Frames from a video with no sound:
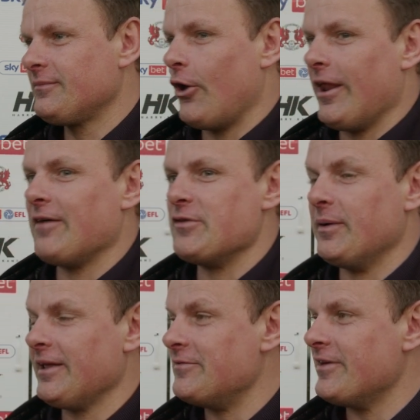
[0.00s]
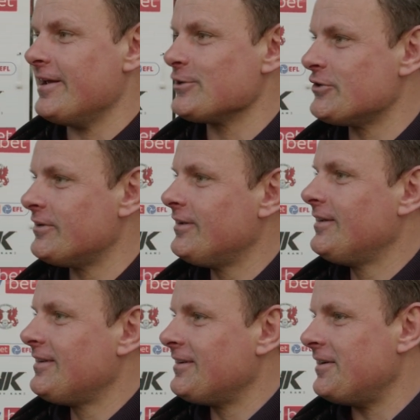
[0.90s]
Well, he'll have you believe that he hasn't.
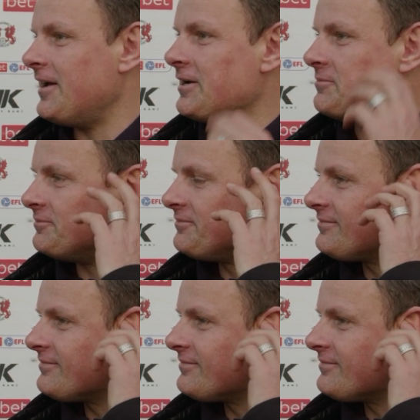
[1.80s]
Um,